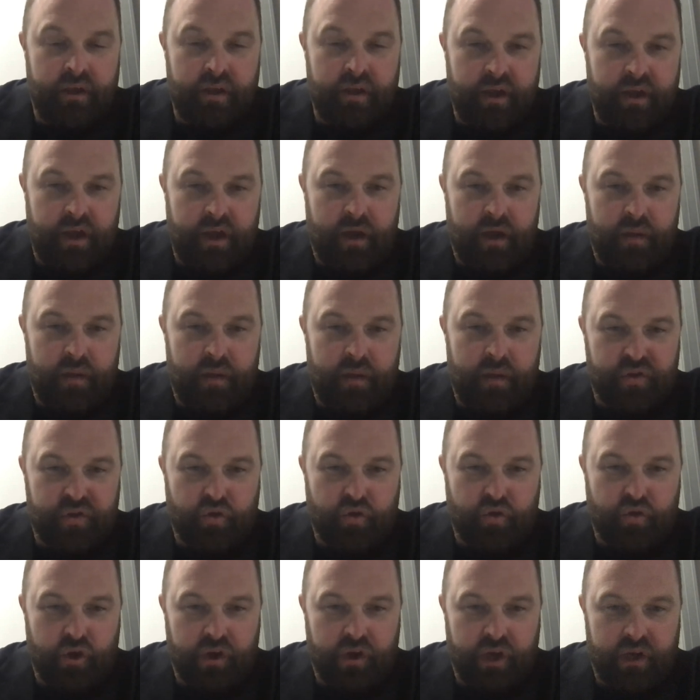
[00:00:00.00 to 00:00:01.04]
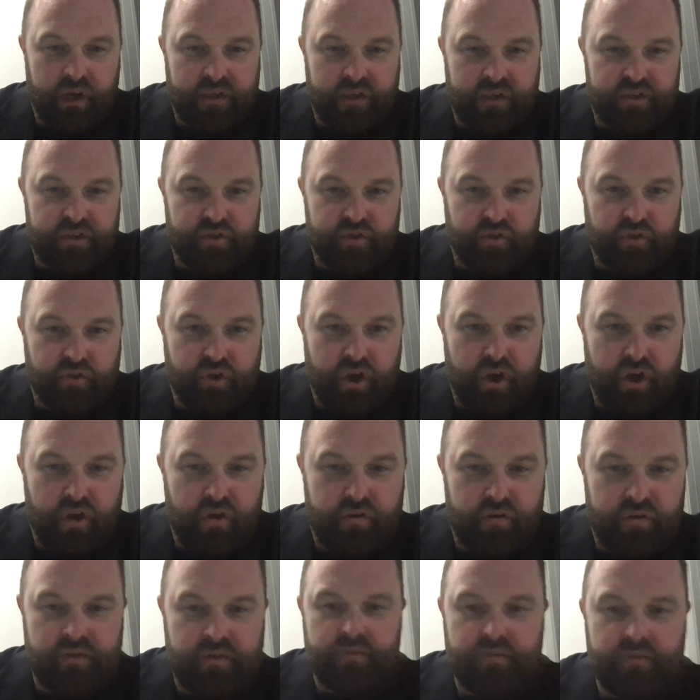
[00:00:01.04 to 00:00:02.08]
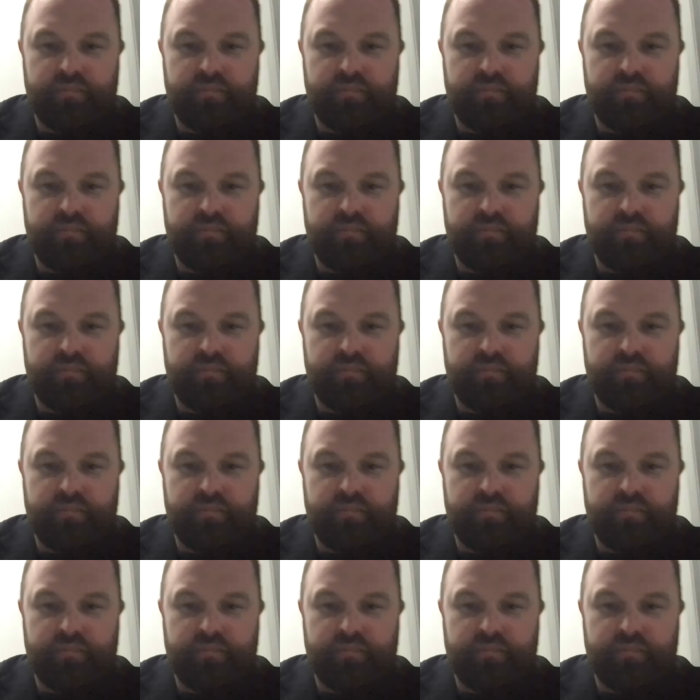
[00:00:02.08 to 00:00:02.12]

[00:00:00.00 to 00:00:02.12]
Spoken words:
Bitcoin like digital gold?